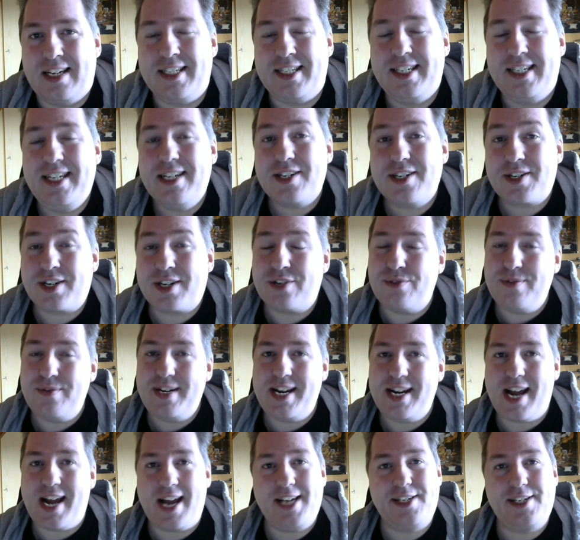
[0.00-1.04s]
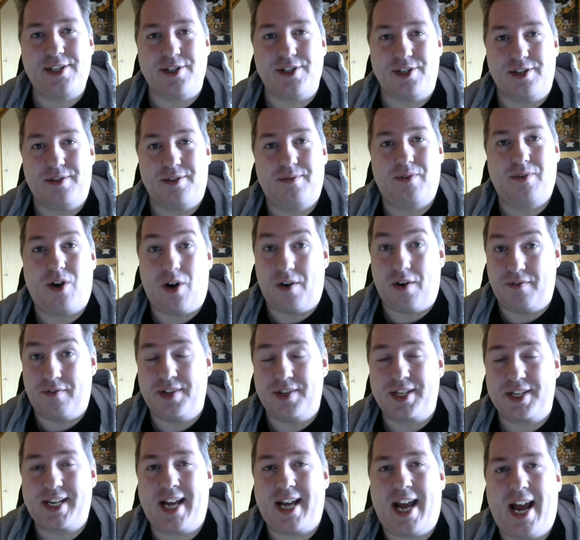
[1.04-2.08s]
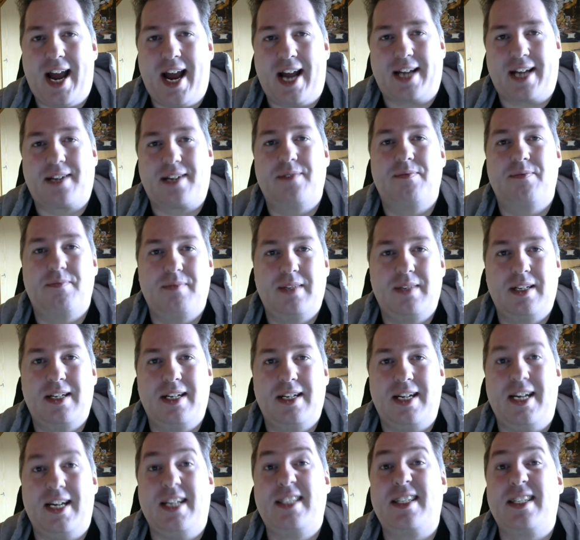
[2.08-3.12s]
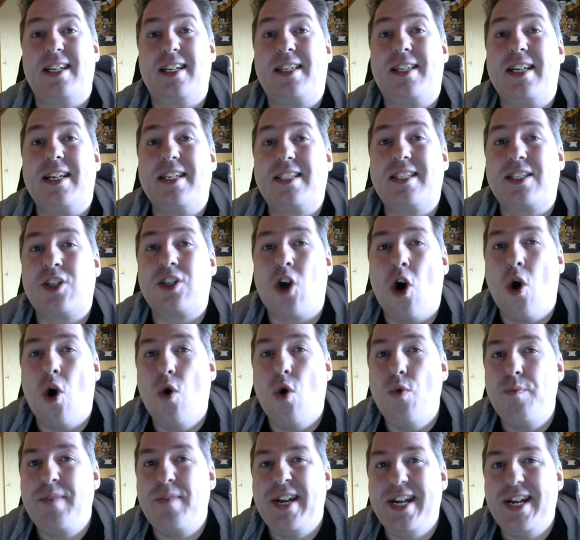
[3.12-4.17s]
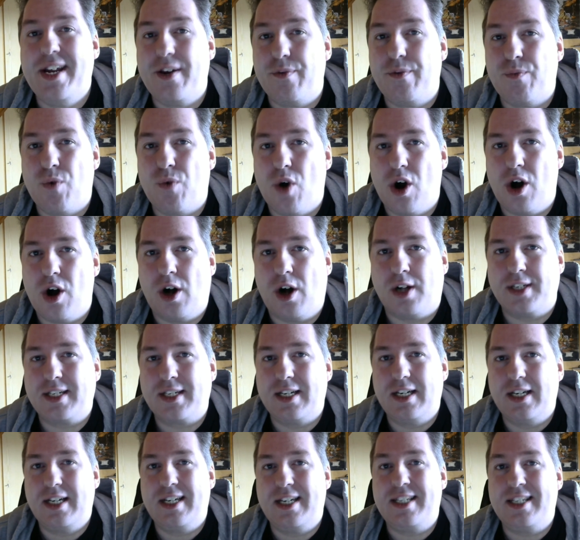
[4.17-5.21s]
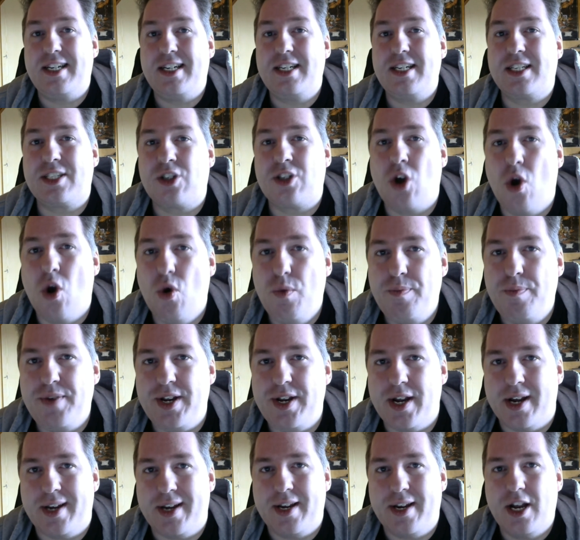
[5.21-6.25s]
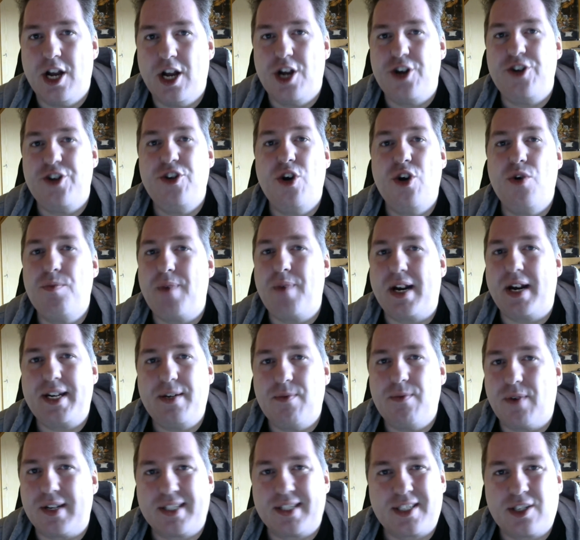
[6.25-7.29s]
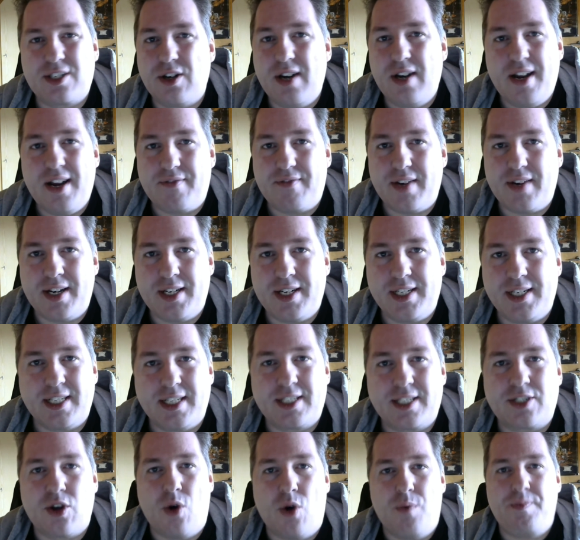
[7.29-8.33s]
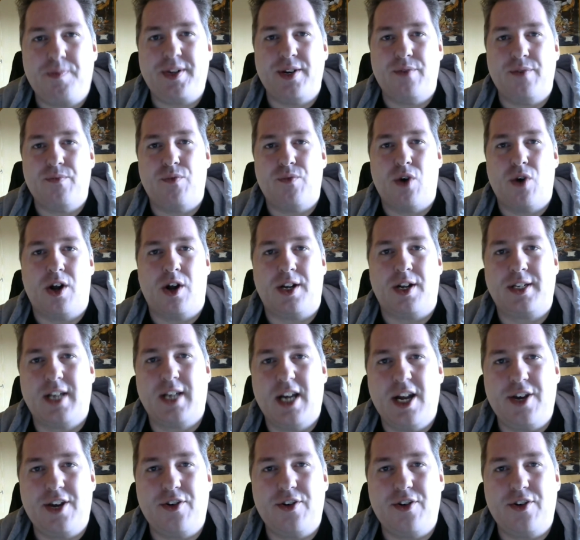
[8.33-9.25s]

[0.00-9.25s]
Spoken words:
Dear creator of the tag, it's a dystopian world. Dystopian. Nobody wants to live in a dystopian world.